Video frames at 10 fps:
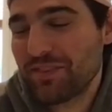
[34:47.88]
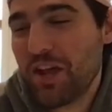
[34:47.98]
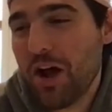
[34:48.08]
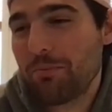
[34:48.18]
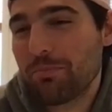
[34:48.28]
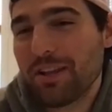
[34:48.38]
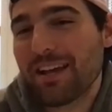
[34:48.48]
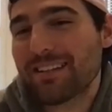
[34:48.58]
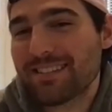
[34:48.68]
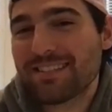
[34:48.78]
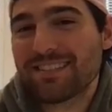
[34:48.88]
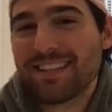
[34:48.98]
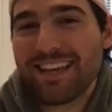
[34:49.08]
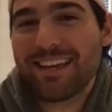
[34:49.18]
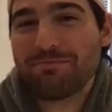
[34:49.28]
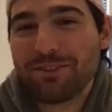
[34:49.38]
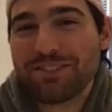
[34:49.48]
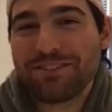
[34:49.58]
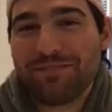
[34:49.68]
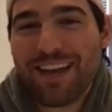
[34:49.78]
complex and
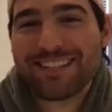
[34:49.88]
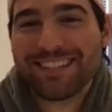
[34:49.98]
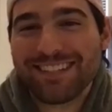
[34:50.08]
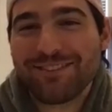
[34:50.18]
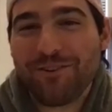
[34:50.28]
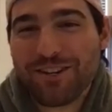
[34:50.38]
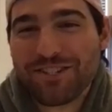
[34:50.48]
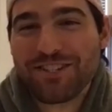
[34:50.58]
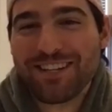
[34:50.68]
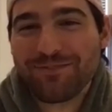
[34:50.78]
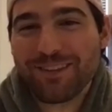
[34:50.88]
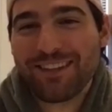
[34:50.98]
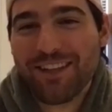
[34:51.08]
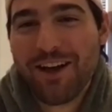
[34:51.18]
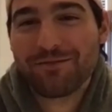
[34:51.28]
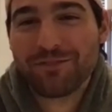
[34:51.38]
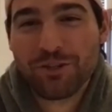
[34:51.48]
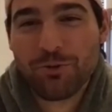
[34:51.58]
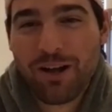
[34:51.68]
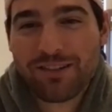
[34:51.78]
multifaceted question with a lot of
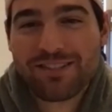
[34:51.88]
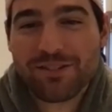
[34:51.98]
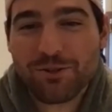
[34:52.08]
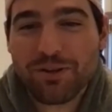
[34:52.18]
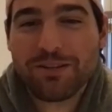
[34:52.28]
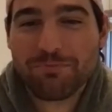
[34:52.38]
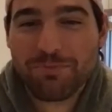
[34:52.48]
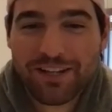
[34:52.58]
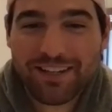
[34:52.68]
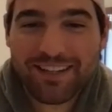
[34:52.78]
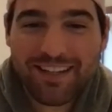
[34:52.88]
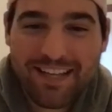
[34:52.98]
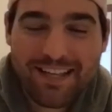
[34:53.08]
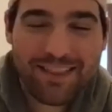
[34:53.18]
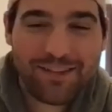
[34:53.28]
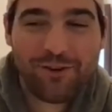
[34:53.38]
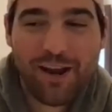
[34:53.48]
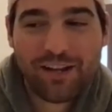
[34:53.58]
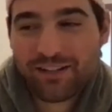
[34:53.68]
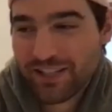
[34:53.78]
nuance to it, but
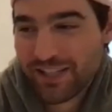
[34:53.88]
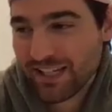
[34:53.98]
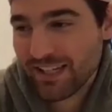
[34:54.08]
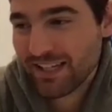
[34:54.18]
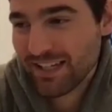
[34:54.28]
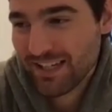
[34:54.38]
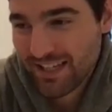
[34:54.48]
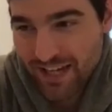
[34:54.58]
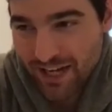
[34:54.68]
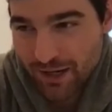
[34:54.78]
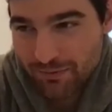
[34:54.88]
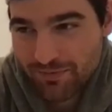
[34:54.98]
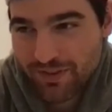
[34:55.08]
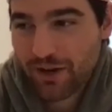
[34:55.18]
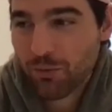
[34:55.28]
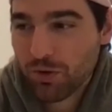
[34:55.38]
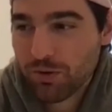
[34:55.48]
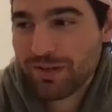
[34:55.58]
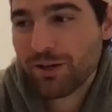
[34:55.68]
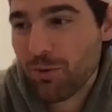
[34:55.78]
theoretically, there
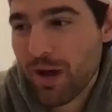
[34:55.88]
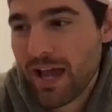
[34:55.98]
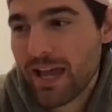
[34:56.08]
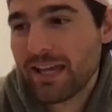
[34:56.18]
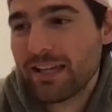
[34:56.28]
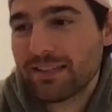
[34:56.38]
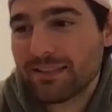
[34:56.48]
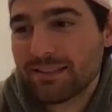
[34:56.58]
would be a way